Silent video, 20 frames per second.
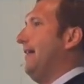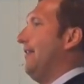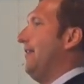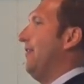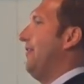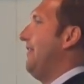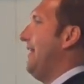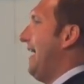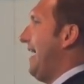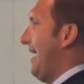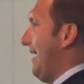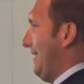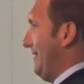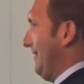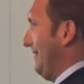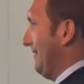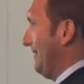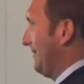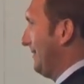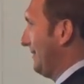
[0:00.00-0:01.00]

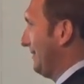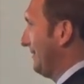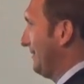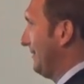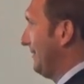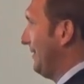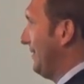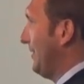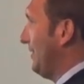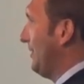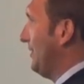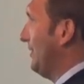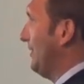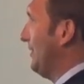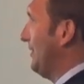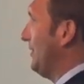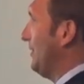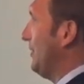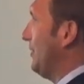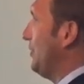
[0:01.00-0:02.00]
Then
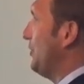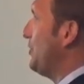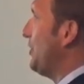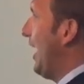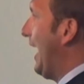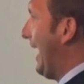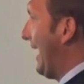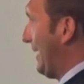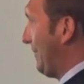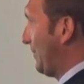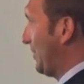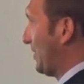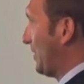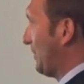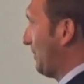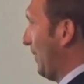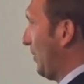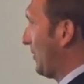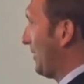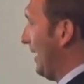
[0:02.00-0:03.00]
James
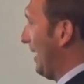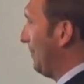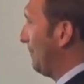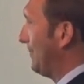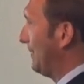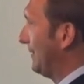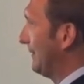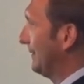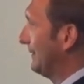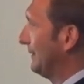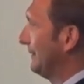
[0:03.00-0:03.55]
spoke up.